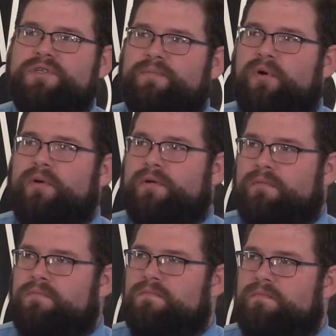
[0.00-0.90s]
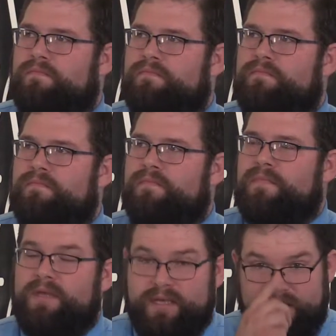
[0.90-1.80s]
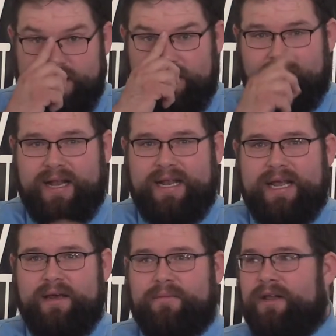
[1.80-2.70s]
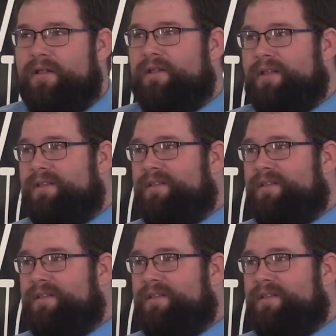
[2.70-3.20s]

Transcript: important. And right now, brother, the,